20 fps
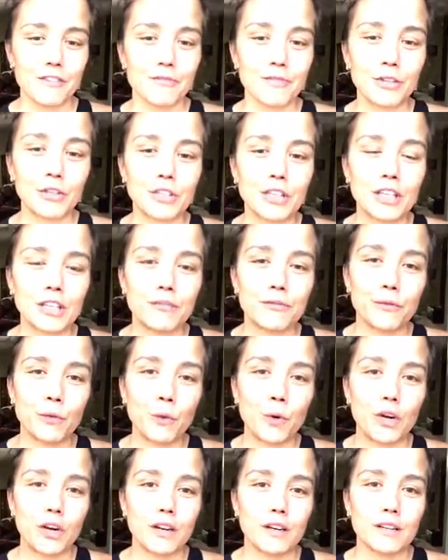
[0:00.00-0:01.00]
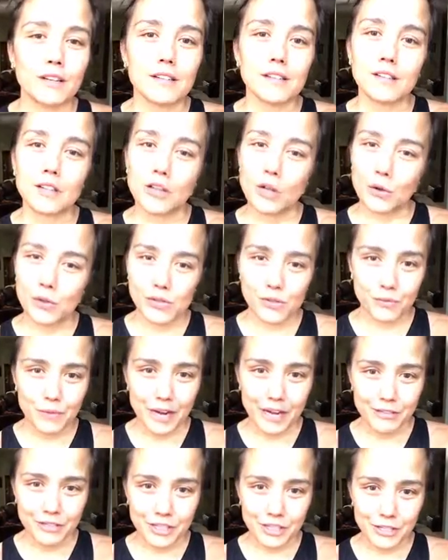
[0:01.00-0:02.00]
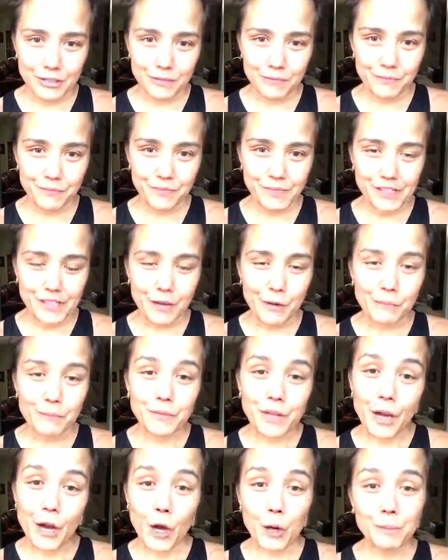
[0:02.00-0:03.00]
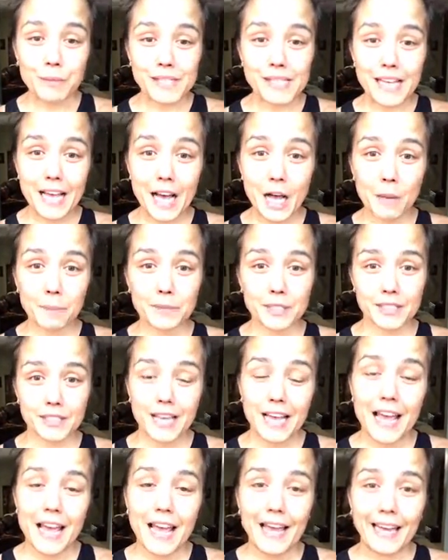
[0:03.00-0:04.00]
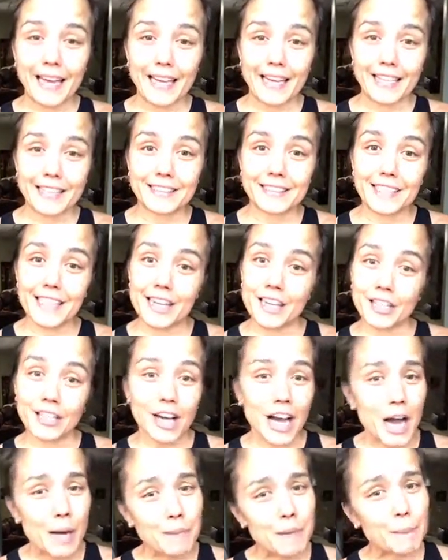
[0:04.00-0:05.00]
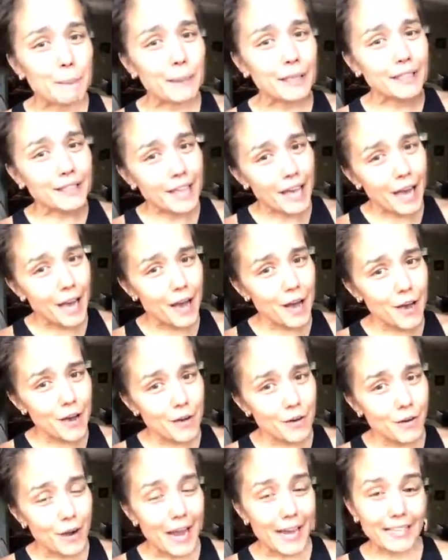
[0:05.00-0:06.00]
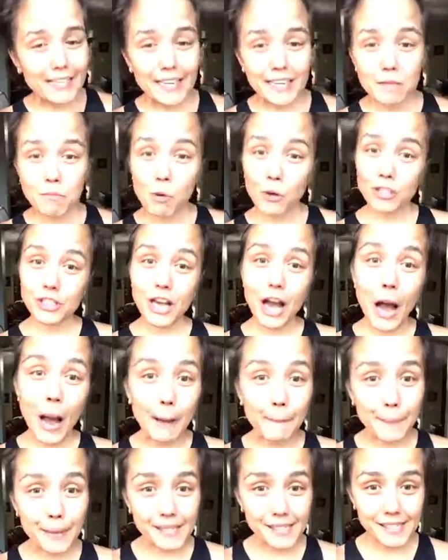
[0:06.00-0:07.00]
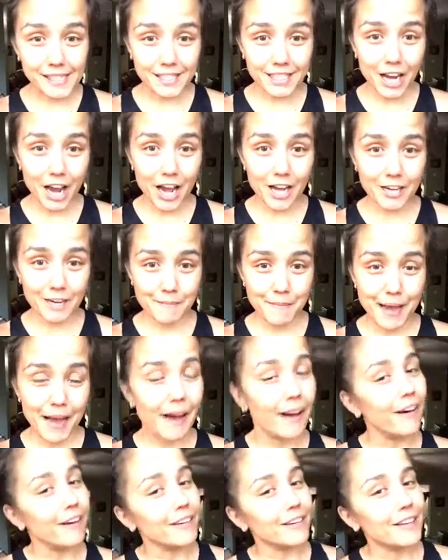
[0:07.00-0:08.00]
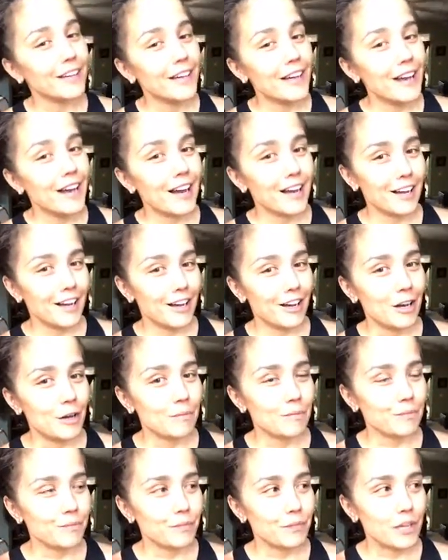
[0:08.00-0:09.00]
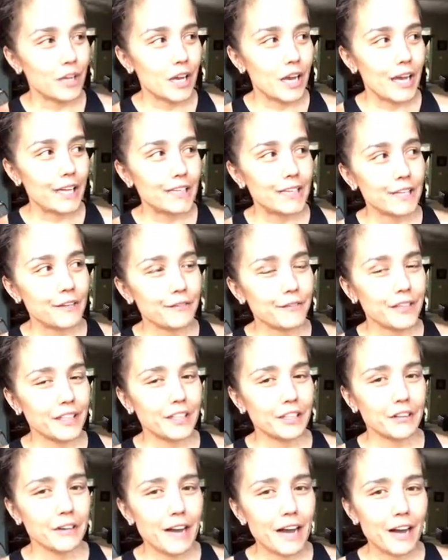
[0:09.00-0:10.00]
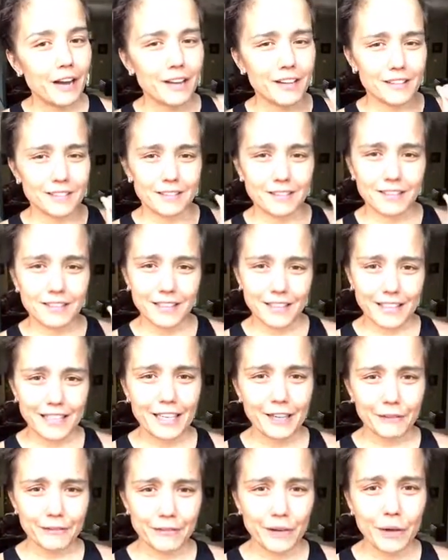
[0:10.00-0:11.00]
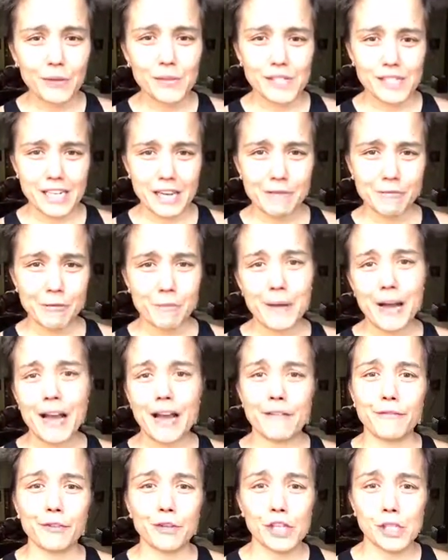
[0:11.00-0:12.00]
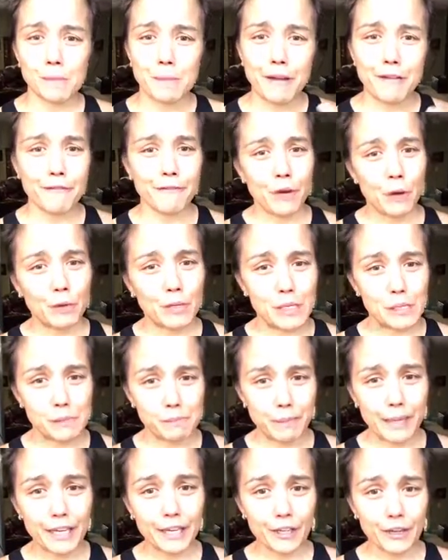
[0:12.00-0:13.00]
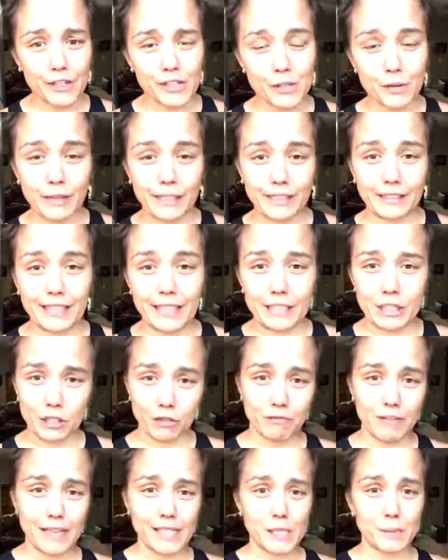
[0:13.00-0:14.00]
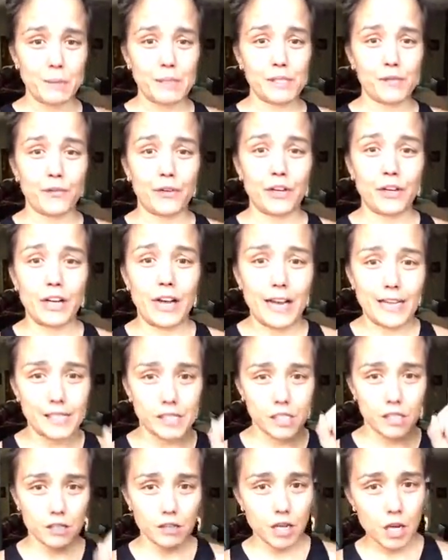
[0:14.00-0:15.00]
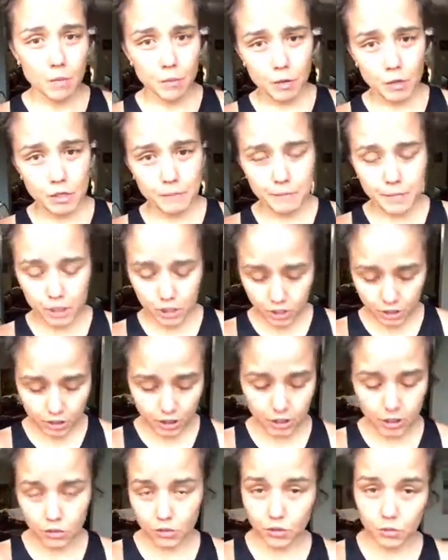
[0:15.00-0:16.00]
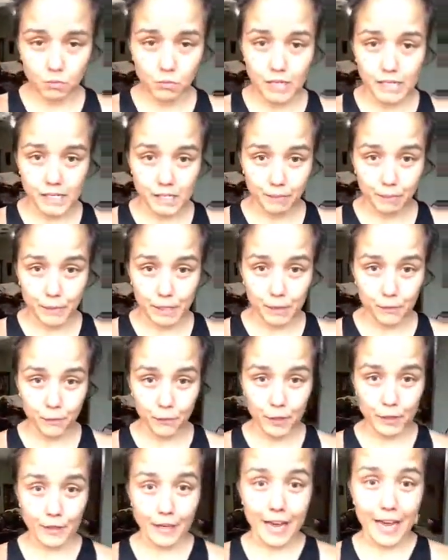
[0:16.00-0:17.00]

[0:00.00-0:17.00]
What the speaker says: feel good for those around you. So I hope this helped. And comment below. I need more topics to talk about. I need to figure out get a phone stand for my iPhone because my phone is bigger, so I can like do recipes for you guys. I'm on a mission to do some recipes for you